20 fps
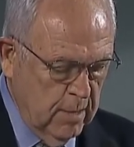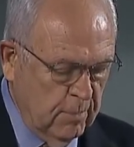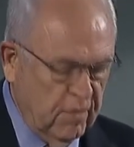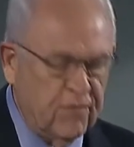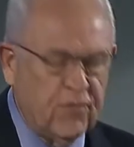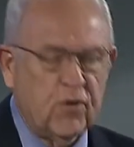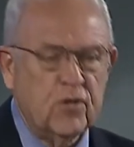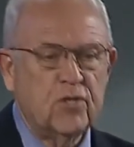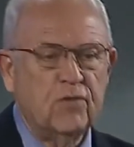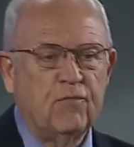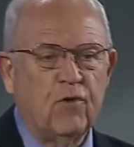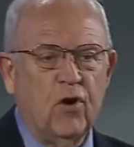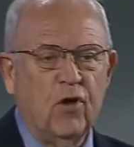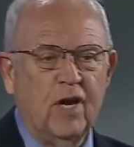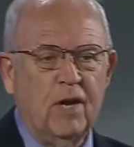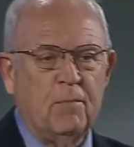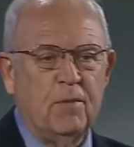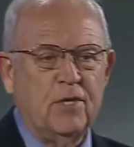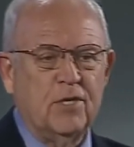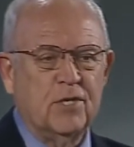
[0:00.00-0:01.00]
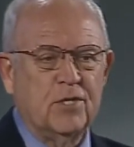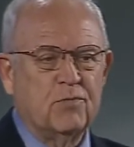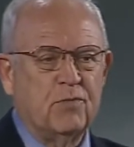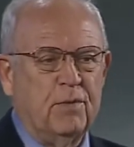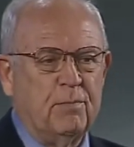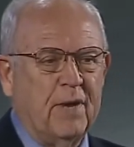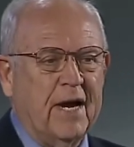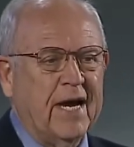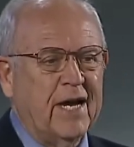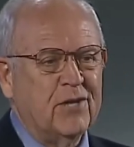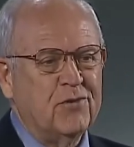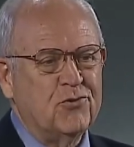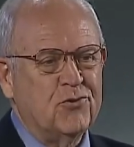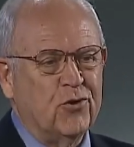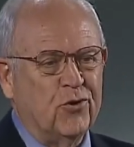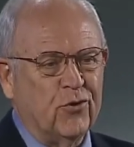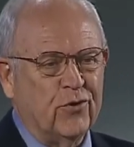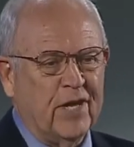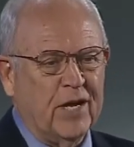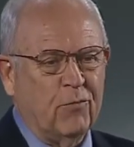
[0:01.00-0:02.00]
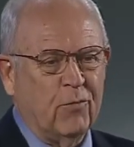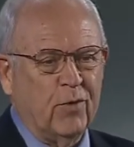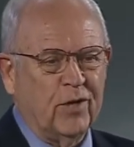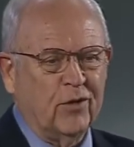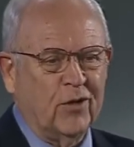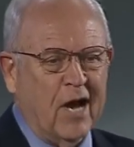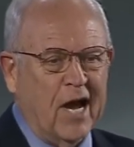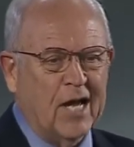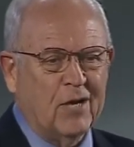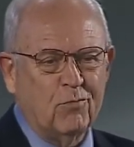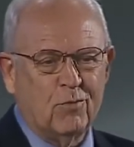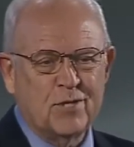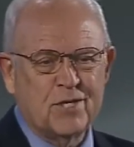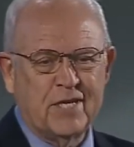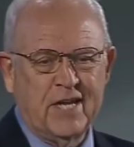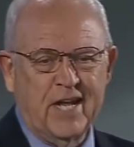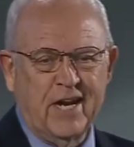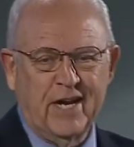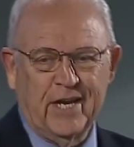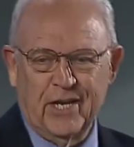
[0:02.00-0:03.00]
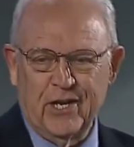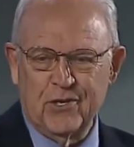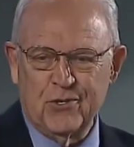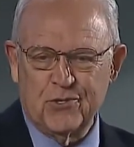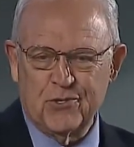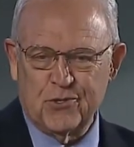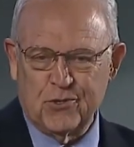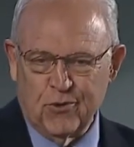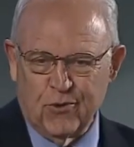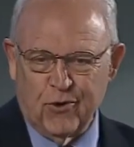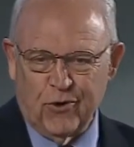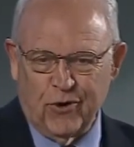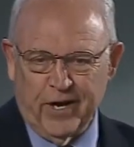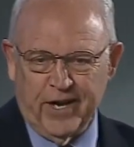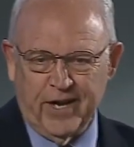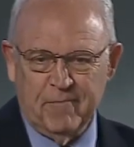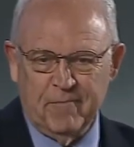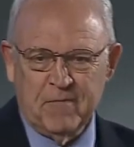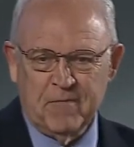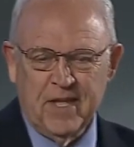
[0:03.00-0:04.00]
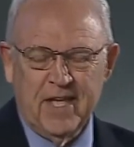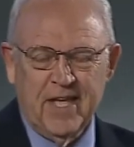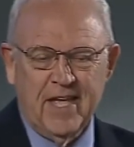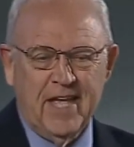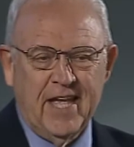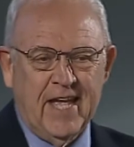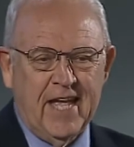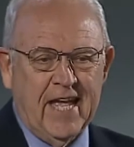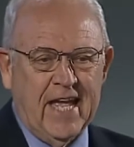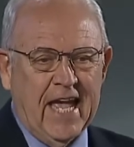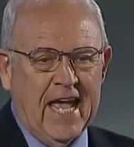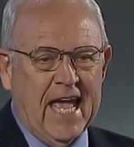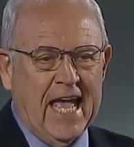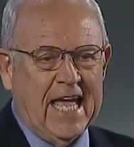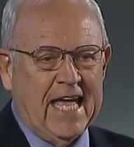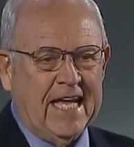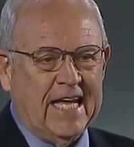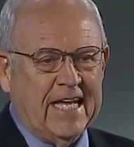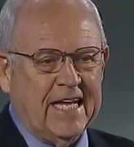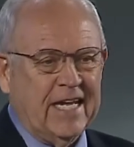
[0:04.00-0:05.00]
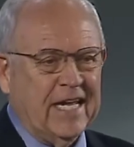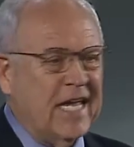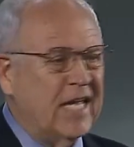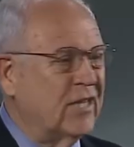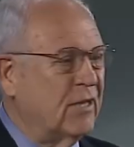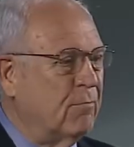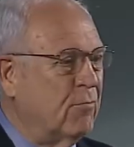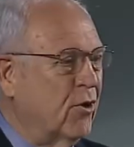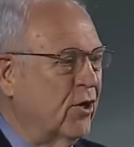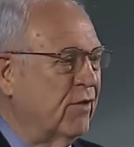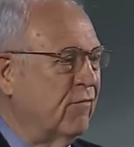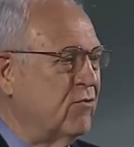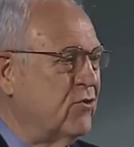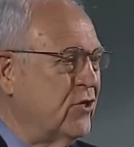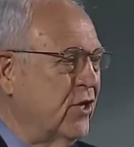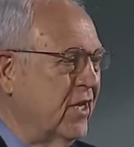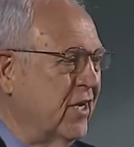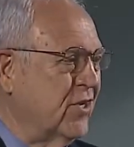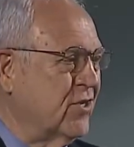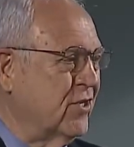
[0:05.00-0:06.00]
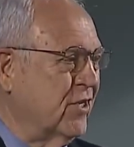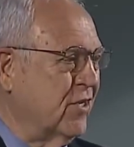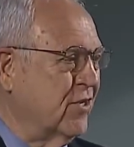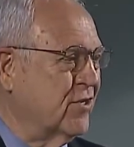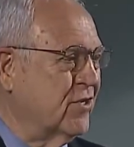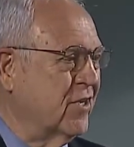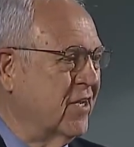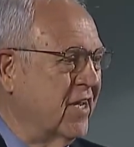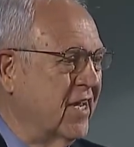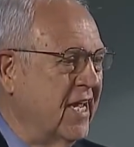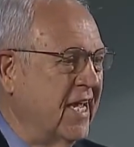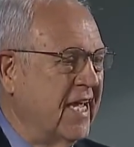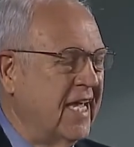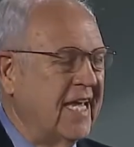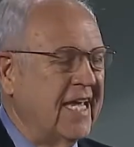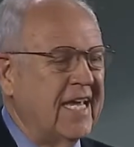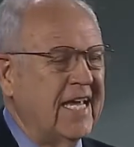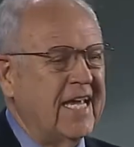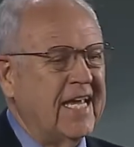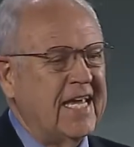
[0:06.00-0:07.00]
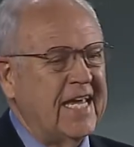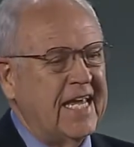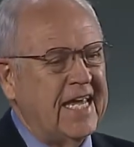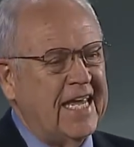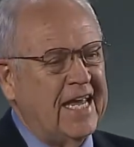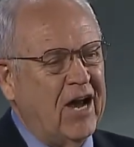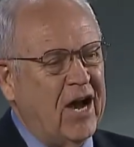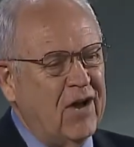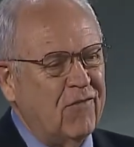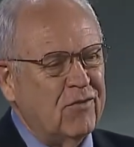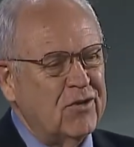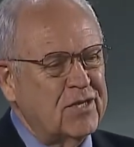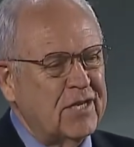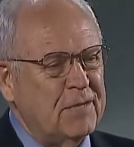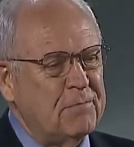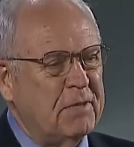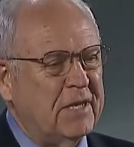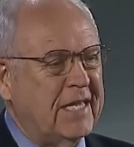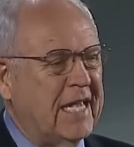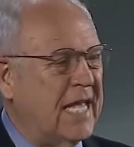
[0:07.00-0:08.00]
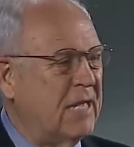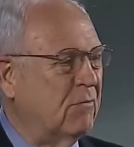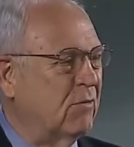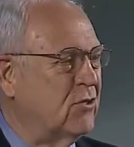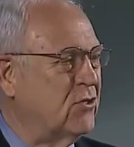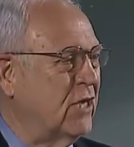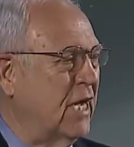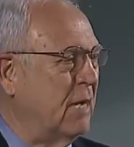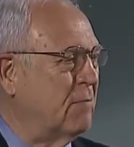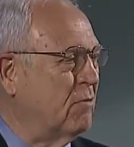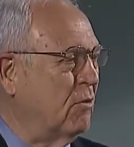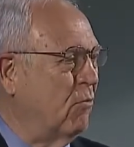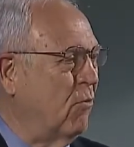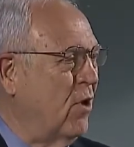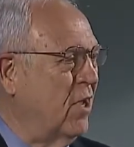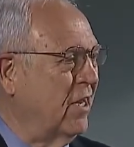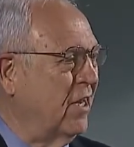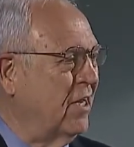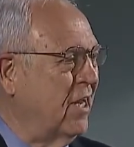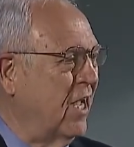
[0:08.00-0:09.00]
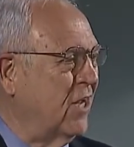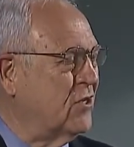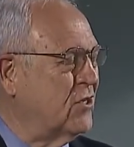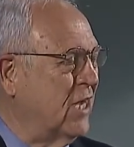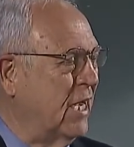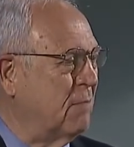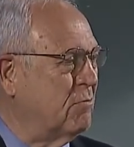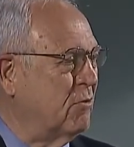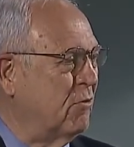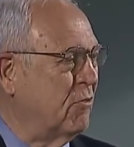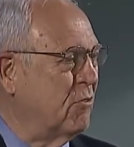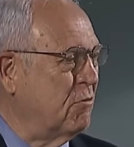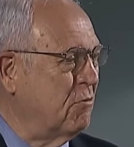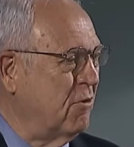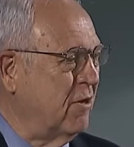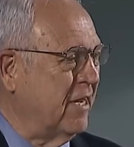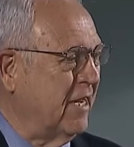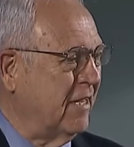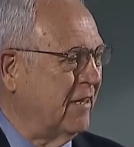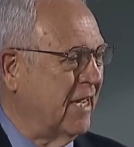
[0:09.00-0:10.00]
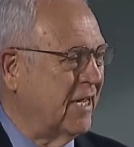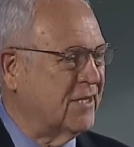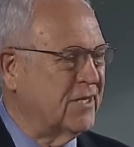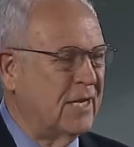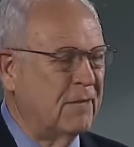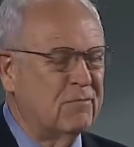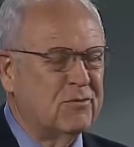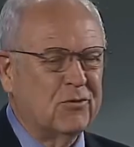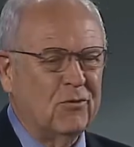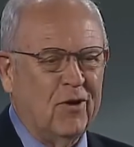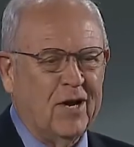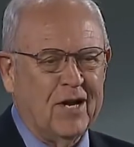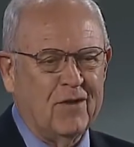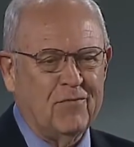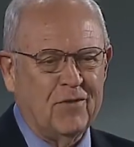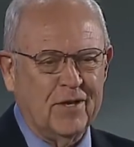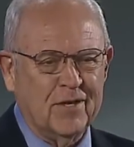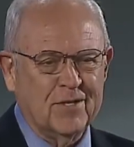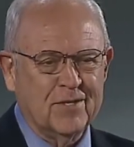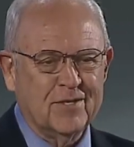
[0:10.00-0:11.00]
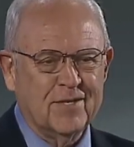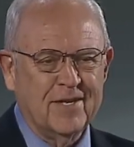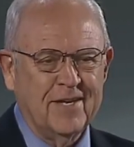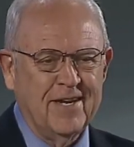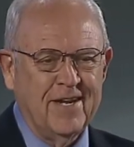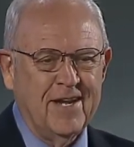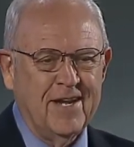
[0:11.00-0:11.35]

But first of all, let me just remind you that when God was telling his story in the book of Genesis, he obviously began with chapter 1 and not chapter 3. That seems so obvious.